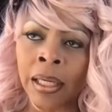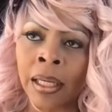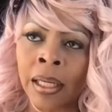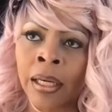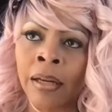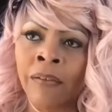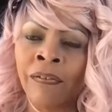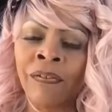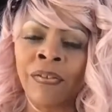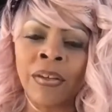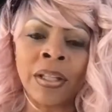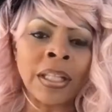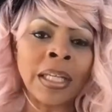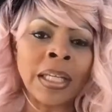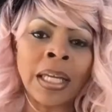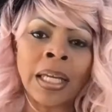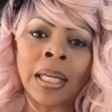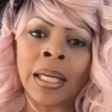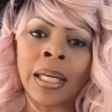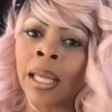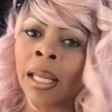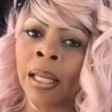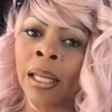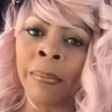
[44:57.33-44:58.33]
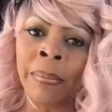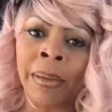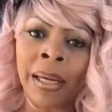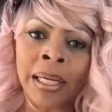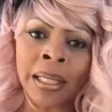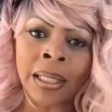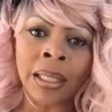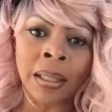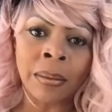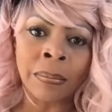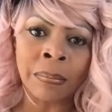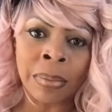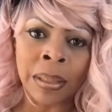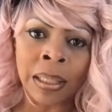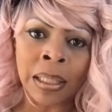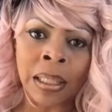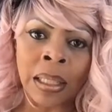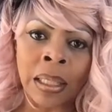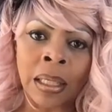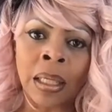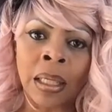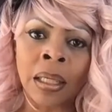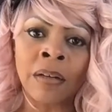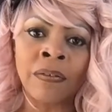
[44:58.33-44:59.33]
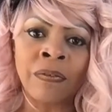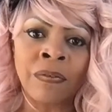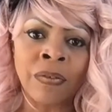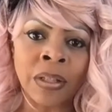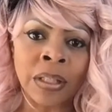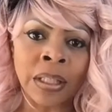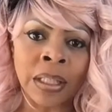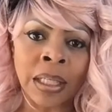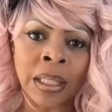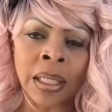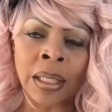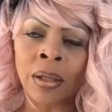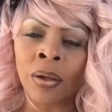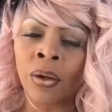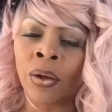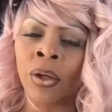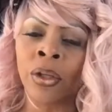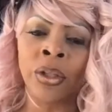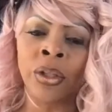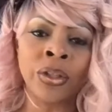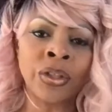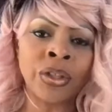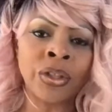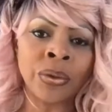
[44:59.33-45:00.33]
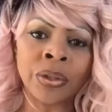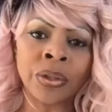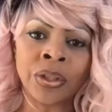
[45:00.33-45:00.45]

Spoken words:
An affiliate, anybody can be an affiliate. All you do